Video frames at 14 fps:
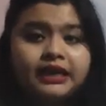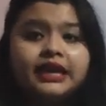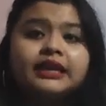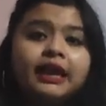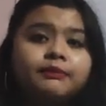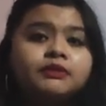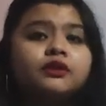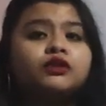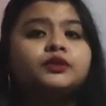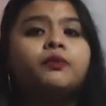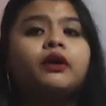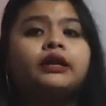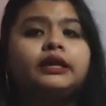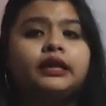It comes out
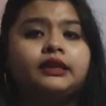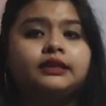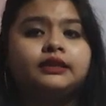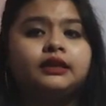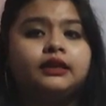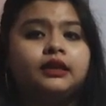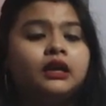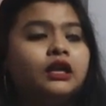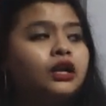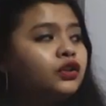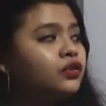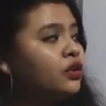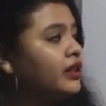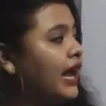spontaneously.
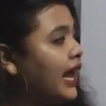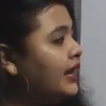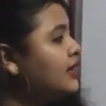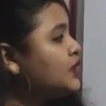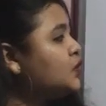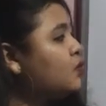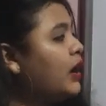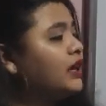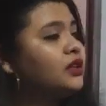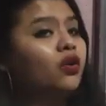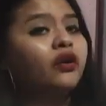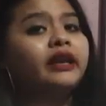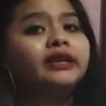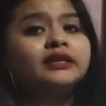So that is what
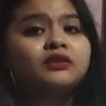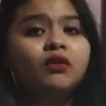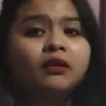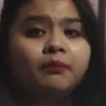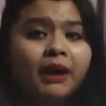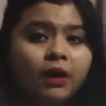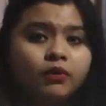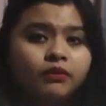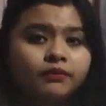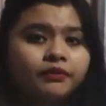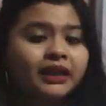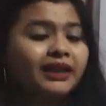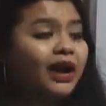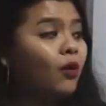talking is all about.
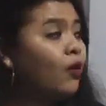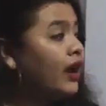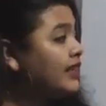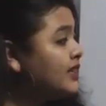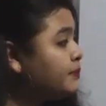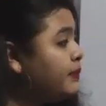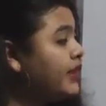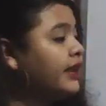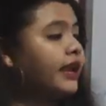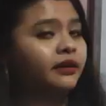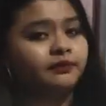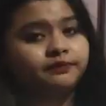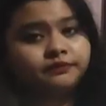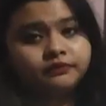Now, what is speaking?